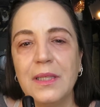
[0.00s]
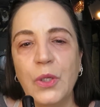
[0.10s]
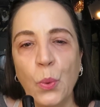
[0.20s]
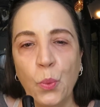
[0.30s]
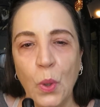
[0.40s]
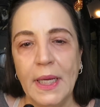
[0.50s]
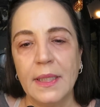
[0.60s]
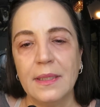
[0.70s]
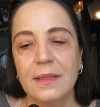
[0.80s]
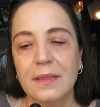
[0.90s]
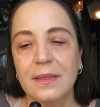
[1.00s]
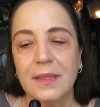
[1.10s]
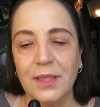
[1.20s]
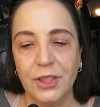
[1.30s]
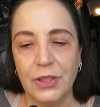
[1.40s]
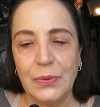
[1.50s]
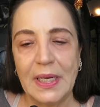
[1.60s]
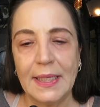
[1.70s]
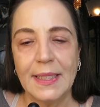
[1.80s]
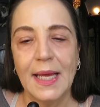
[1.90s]
the will to do
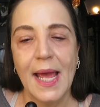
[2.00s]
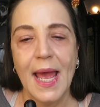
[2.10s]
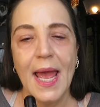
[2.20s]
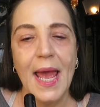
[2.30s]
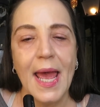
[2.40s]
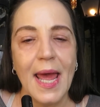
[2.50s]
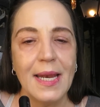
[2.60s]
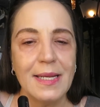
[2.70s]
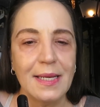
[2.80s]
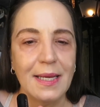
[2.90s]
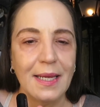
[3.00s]
it. And